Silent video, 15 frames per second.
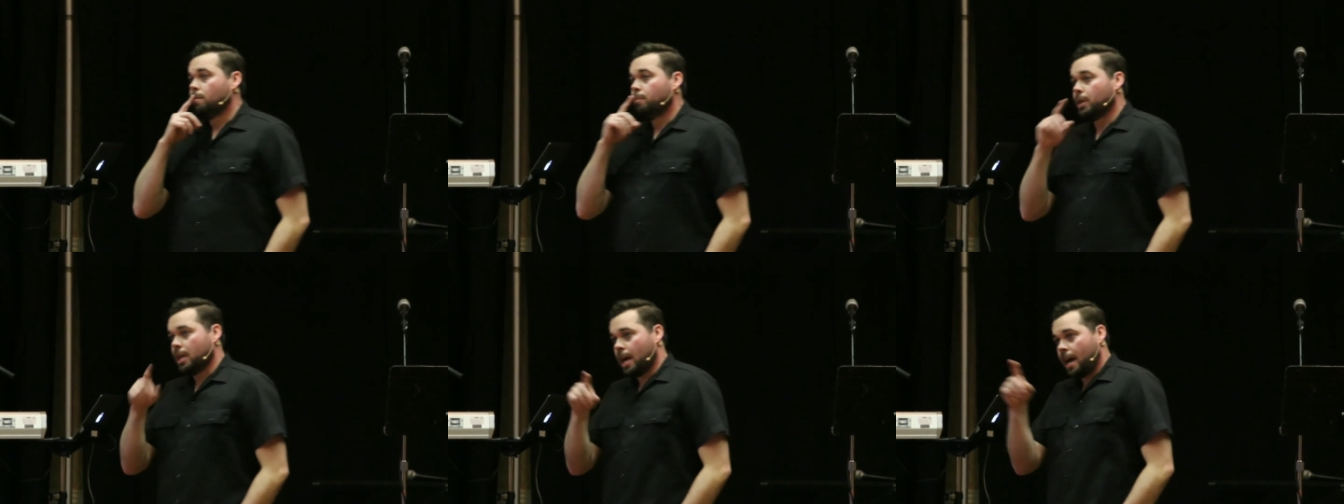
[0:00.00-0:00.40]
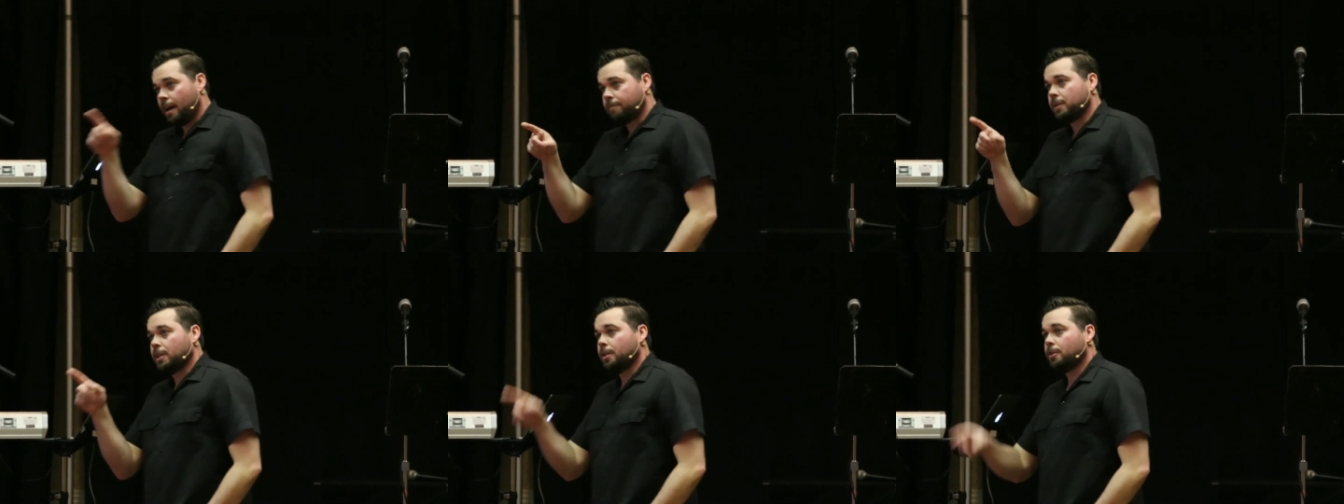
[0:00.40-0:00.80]
But you
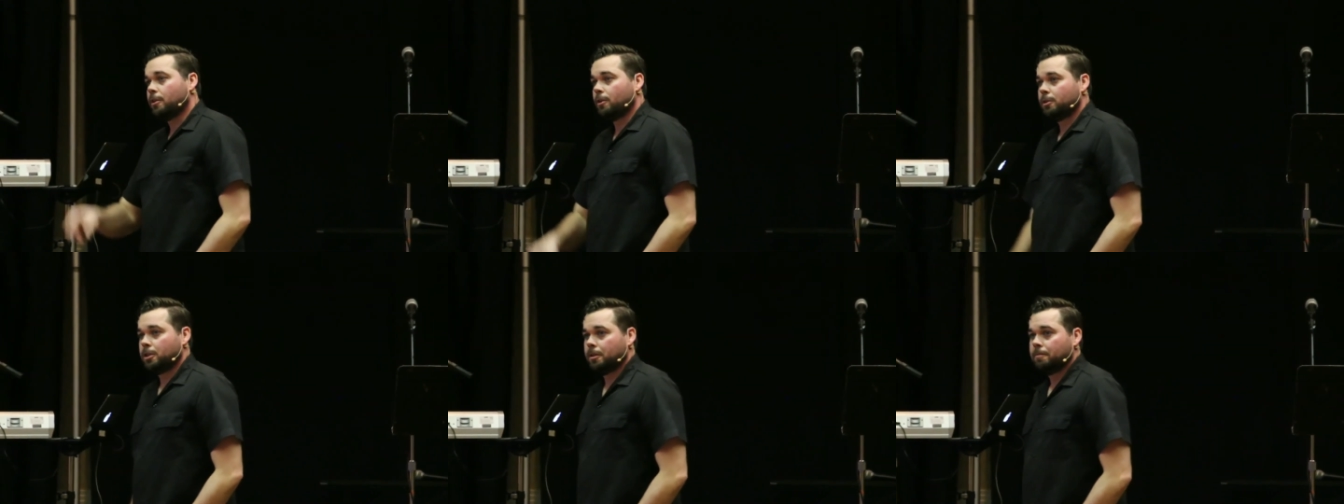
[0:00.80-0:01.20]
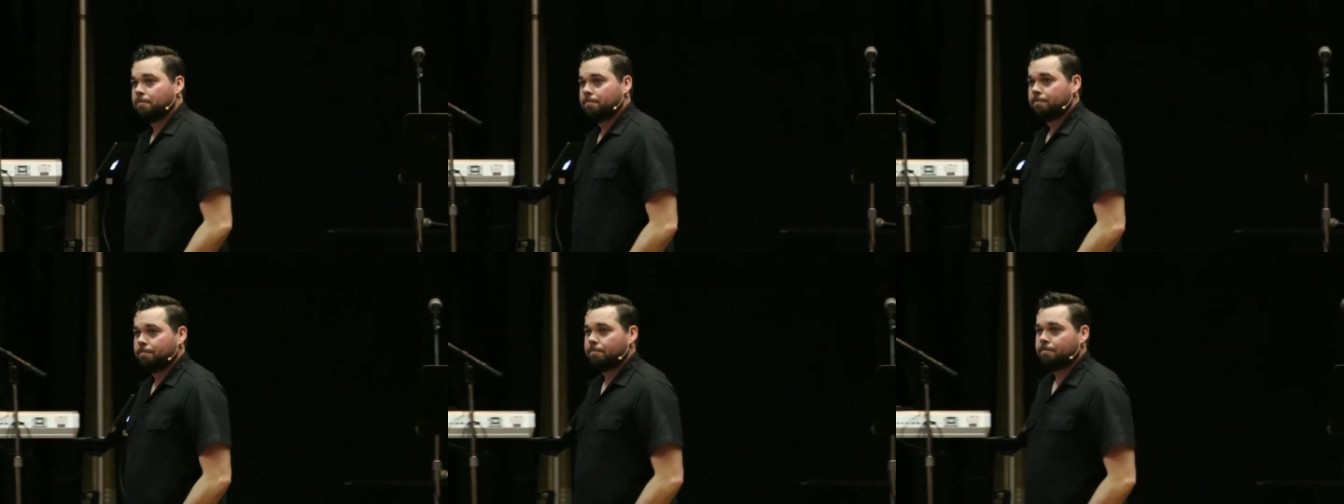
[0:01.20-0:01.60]
have to hear, don't you?
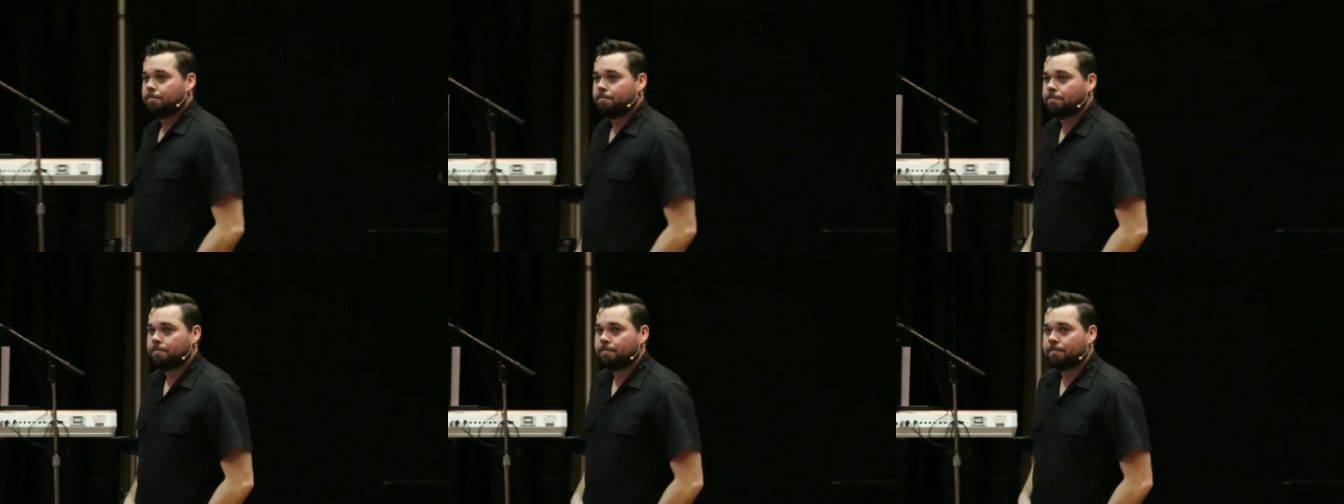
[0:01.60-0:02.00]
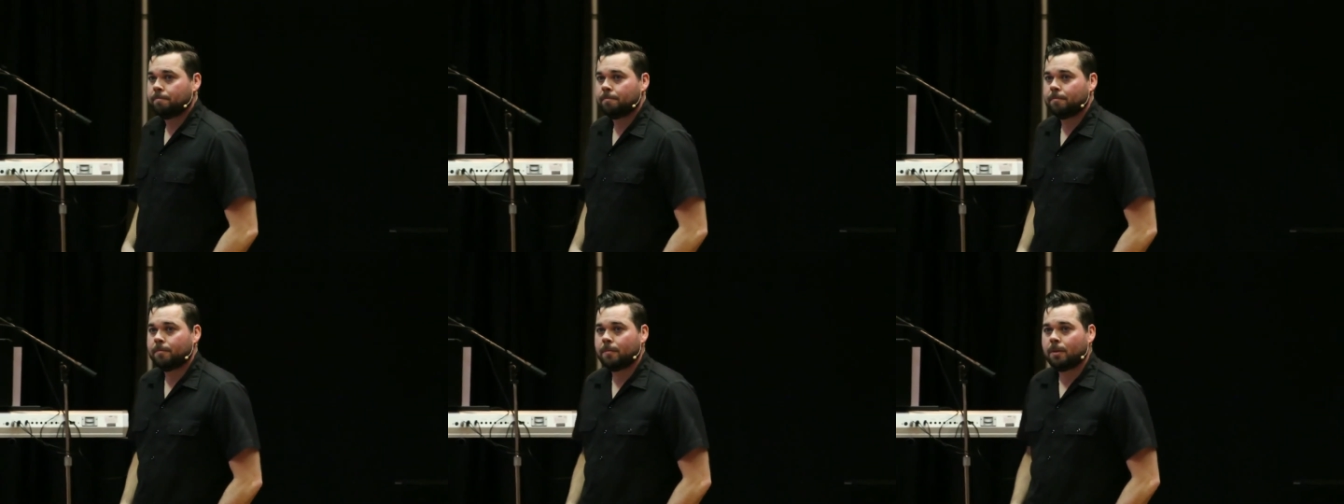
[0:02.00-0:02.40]

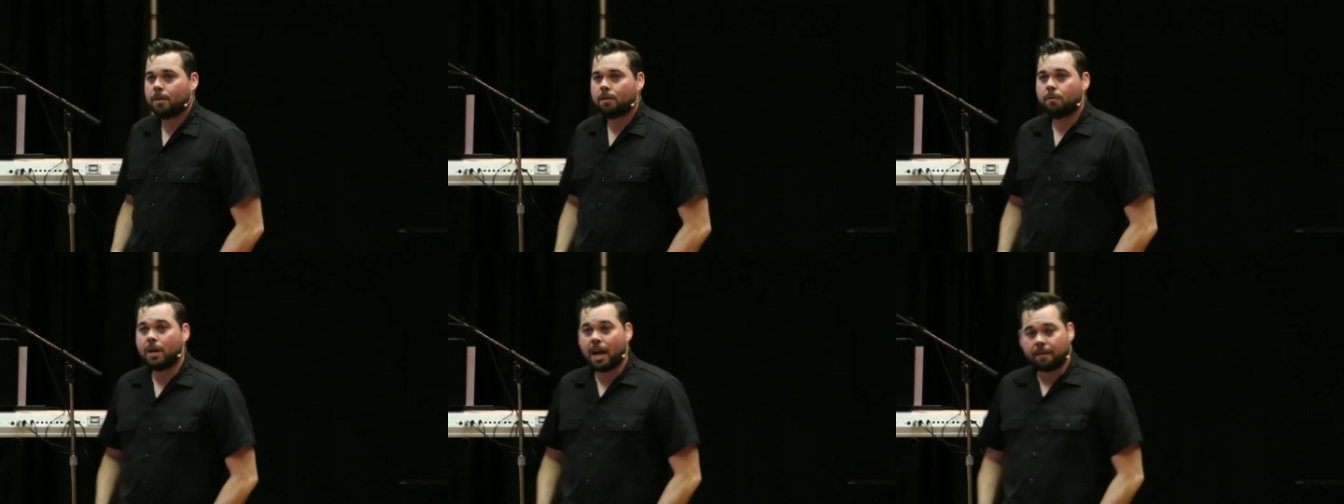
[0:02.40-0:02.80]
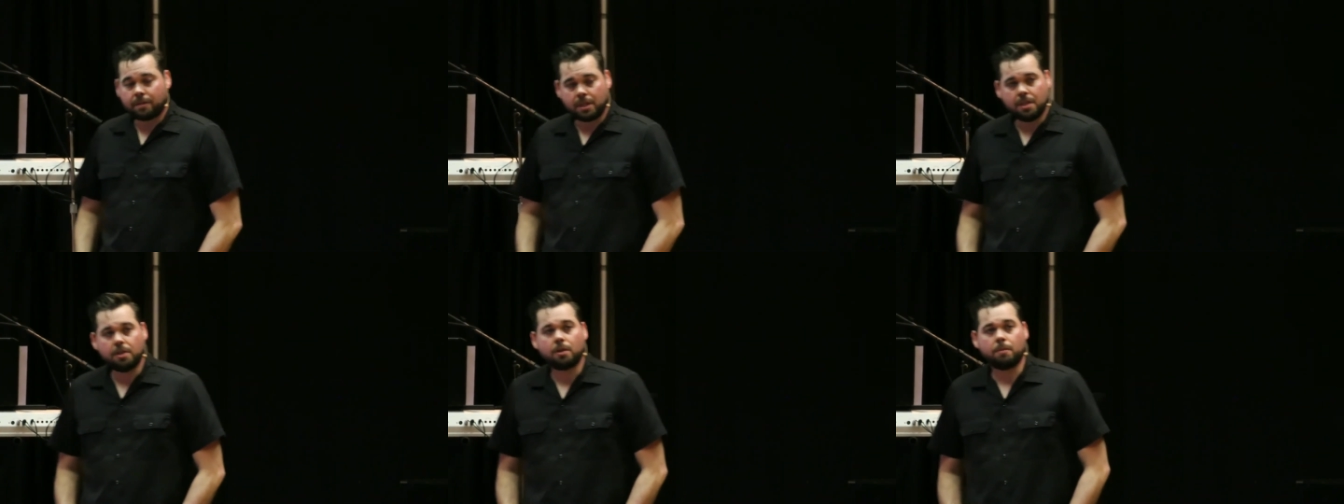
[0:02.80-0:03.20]
We have
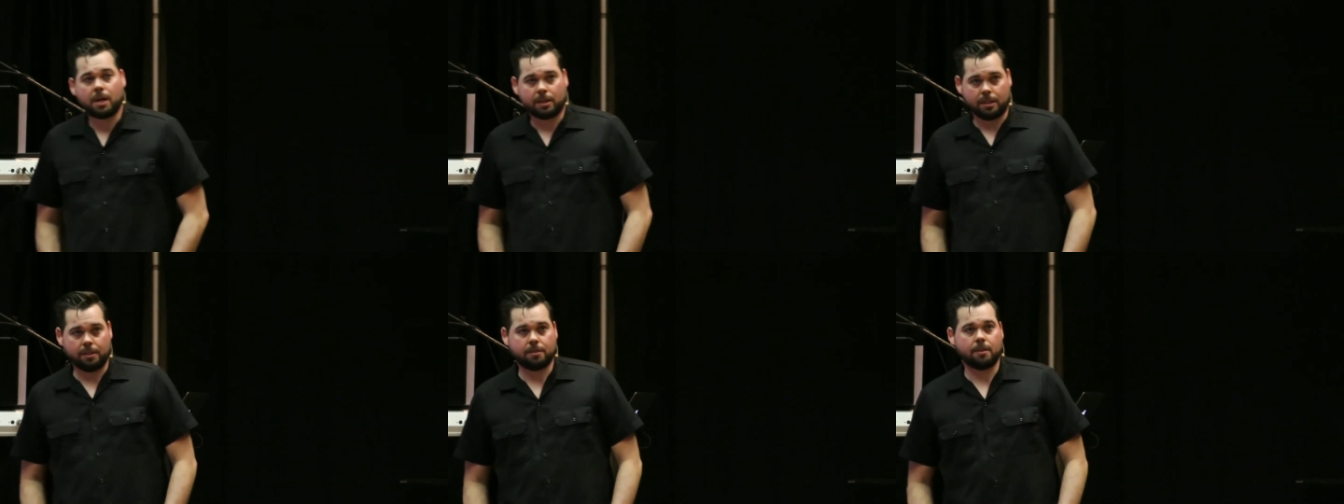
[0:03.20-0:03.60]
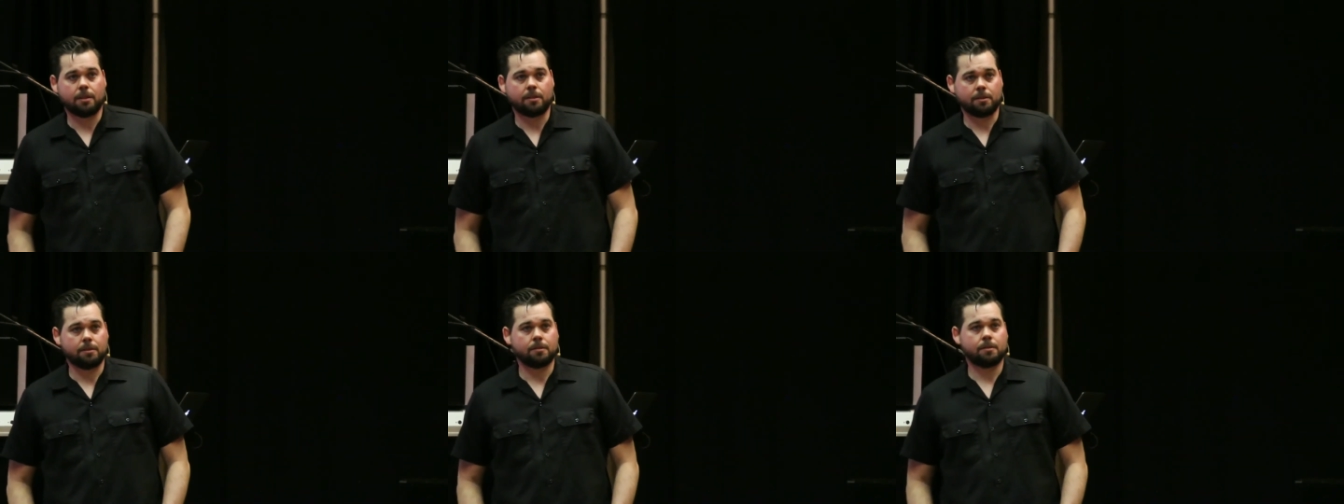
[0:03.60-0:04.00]
to hear about these things.